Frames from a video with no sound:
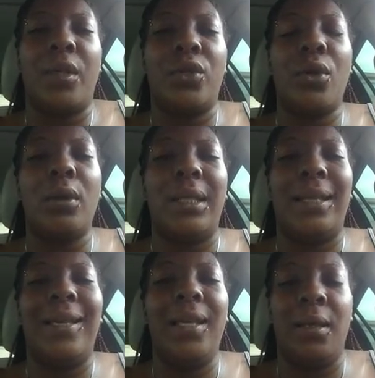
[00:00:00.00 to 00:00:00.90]
controlling
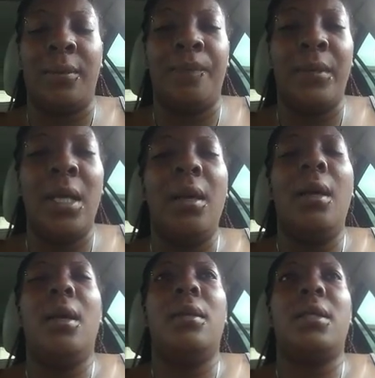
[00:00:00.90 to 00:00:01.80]
him,
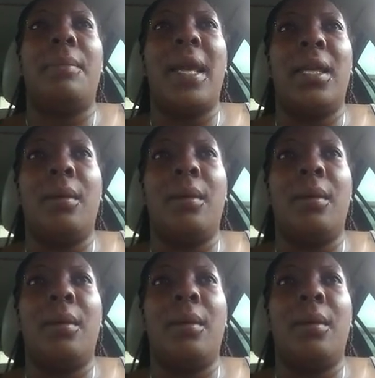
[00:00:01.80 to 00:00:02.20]
to make him